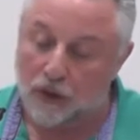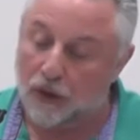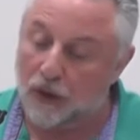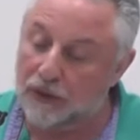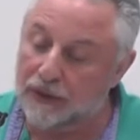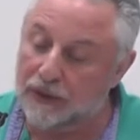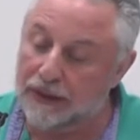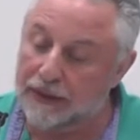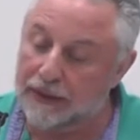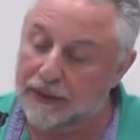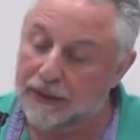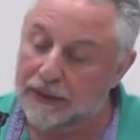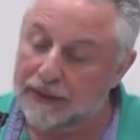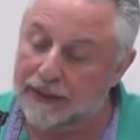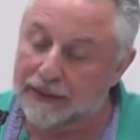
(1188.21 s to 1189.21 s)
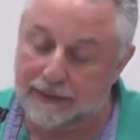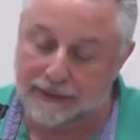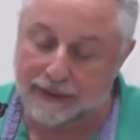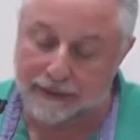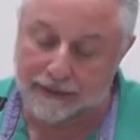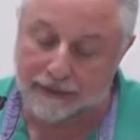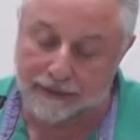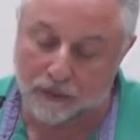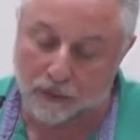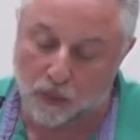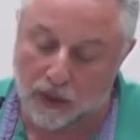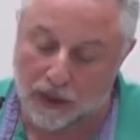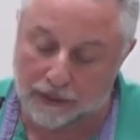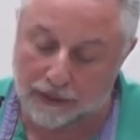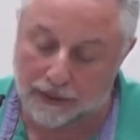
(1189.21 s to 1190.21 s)
only in this
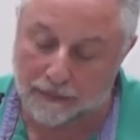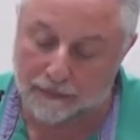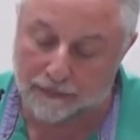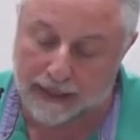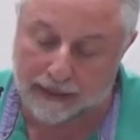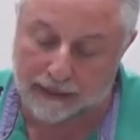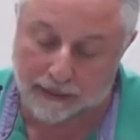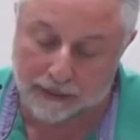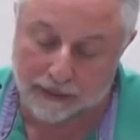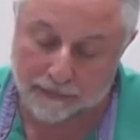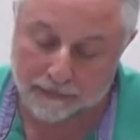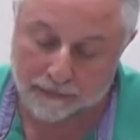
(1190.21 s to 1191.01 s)
one battle.